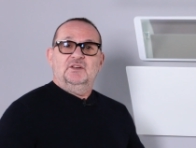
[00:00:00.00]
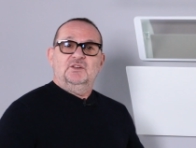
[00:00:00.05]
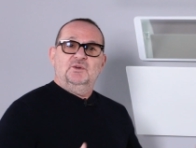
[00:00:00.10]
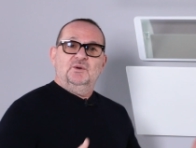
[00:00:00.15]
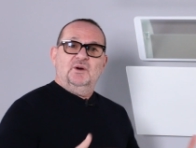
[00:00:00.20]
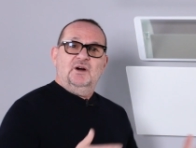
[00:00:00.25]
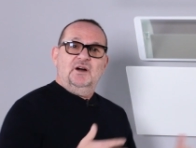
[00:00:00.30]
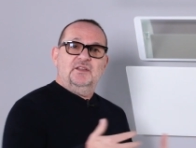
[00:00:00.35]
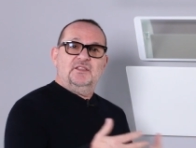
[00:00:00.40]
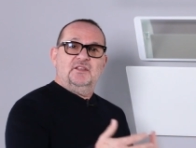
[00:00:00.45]

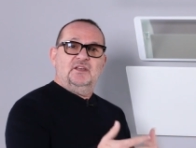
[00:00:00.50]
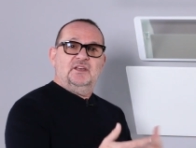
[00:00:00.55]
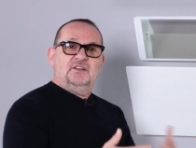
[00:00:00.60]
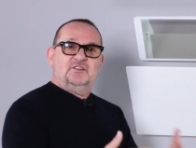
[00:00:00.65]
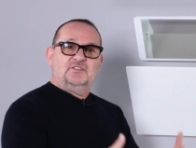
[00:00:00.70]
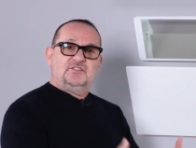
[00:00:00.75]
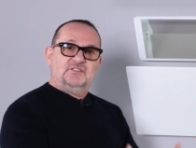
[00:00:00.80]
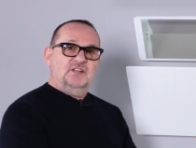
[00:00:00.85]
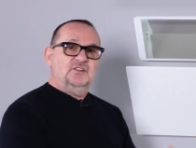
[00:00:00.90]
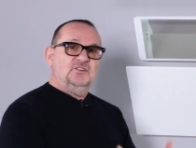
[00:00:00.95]
You either
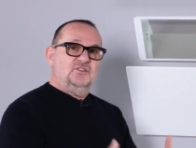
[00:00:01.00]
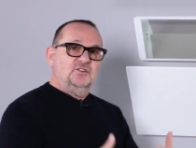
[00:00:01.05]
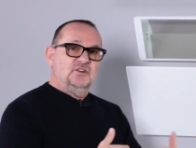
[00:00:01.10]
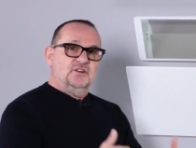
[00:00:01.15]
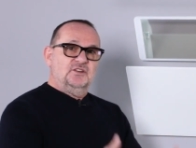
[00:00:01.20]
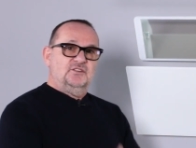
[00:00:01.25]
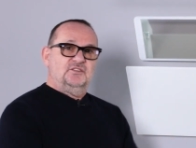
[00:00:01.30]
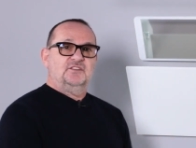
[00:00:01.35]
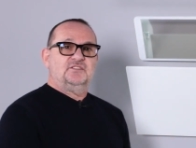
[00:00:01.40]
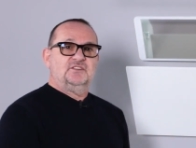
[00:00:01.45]
extend your
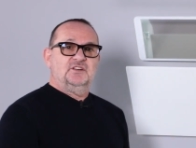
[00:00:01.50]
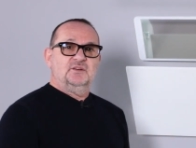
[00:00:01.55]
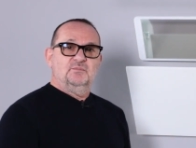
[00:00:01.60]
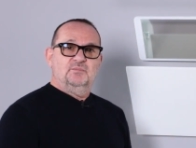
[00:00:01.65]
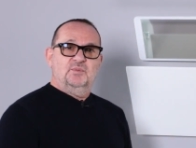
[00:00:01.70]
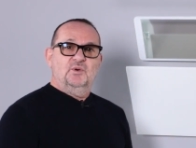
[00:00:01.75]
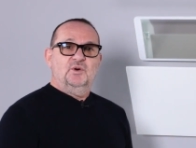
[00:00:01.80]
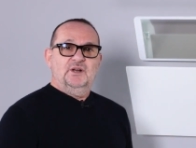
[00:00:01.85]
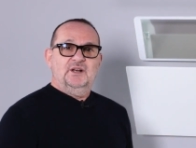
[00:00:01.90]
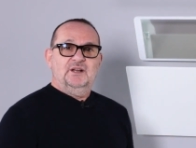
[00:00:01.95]

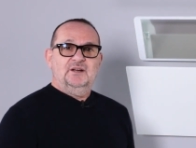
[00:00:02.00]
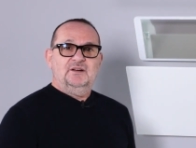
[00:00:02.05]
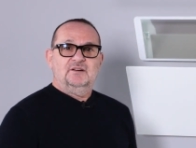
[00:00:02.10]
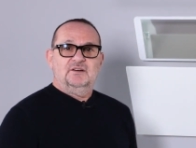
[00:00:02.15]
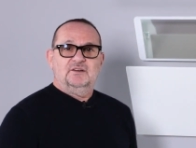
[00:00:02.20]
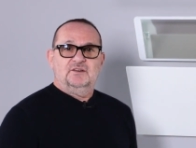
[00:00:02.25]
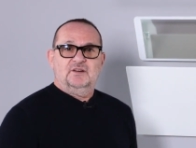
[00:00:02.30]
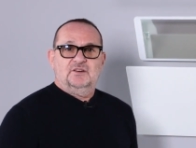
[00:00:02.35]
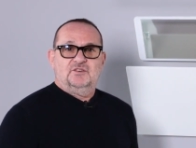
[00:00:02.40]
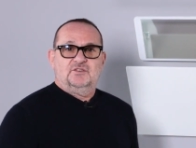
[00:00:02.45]
existing
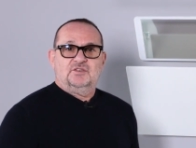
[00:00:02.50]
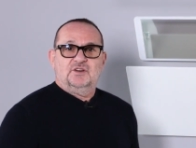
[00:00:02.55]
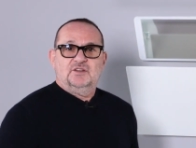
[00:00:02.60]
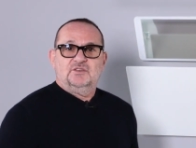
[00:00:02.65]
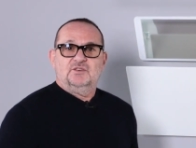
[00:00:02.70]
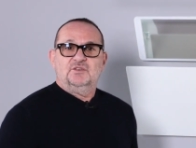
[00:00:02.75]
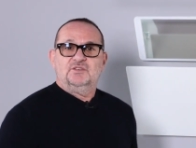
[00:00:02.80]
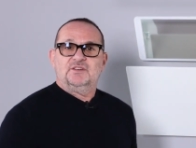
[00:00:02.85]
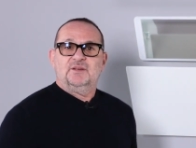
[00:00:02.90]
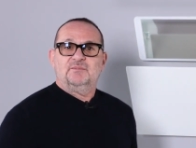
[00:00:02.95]
boiler and, and try
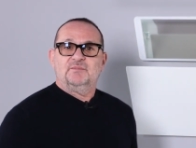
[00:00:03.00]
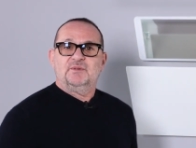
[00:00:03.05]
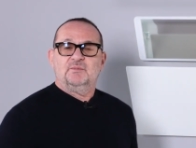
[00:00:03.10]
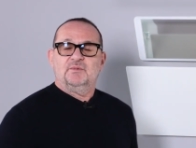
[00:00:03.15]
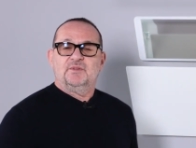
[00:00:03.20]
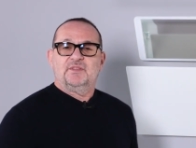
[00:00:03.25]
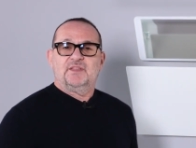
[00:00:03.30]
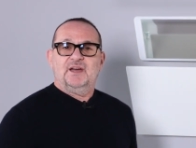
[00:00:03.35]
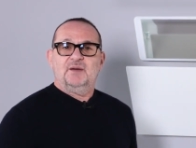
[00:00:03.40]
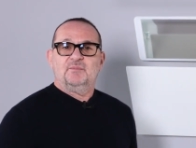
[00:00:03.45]
and do something
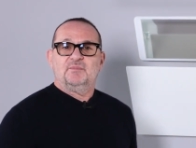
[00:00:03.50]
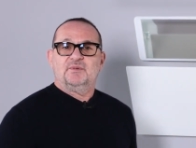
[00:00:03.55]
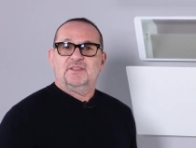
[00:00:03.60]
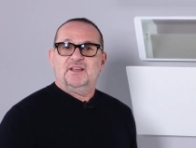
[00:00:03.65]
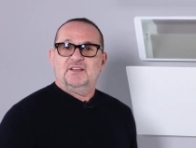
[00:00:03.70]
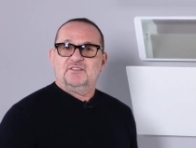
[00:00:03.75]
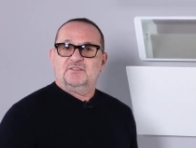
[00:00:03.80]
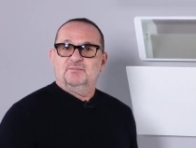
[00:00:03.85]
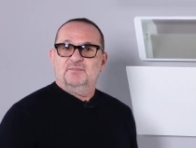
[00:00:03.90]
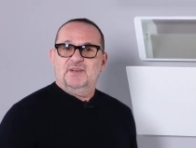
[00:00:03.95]
with that, but
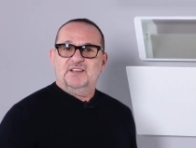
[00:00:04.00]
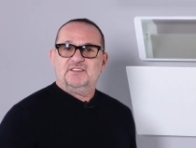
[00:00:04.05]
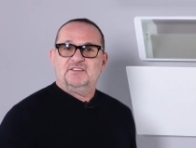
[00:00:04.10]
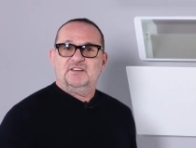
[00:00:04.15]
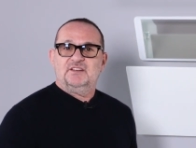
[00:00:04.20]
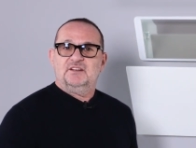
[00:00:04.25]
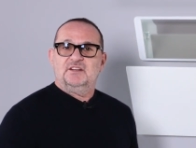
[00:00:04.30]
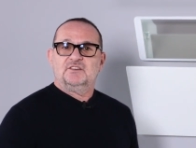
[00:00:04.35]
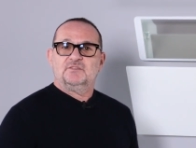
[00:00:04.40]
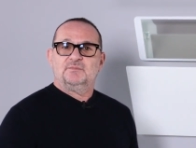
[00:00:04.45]
that's
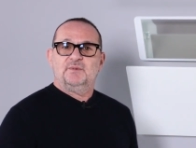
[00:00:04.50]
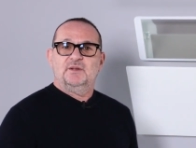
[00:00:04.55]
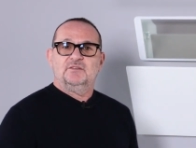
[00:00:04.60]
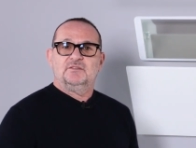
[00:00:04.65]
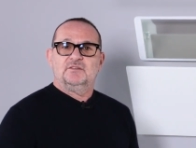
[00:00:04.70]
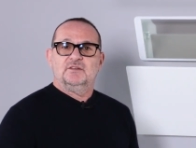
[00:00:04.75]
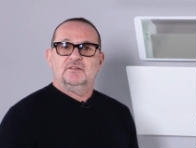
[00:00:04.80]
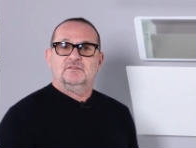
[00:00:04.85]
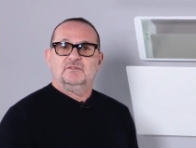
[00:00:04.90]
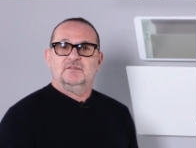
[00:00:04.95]
messy and
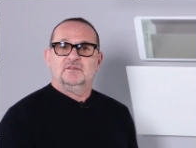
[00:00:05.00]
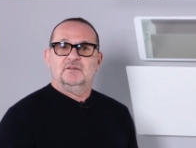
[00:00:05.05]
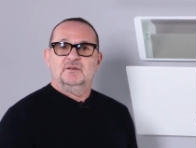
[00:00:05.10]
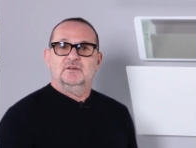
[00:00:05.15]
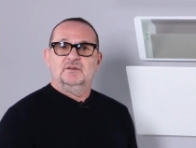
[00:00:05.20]
expensive.